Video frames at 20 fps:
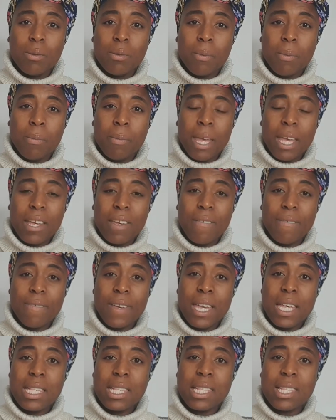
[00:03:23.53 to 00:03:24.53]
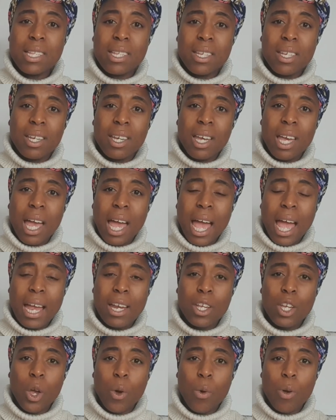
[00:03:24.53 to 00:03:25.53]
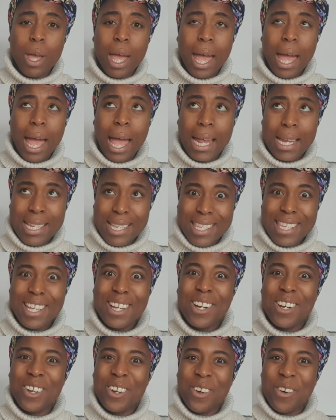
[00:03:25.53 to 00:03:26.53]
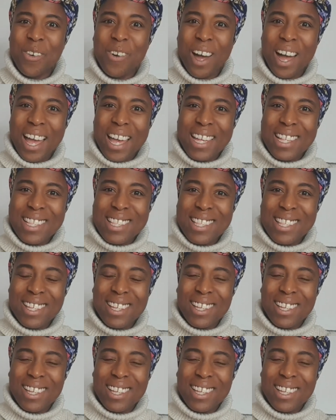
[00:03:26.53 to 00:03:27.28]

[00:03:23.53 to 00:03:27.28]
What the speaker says: make a fist and go anti-clockwise.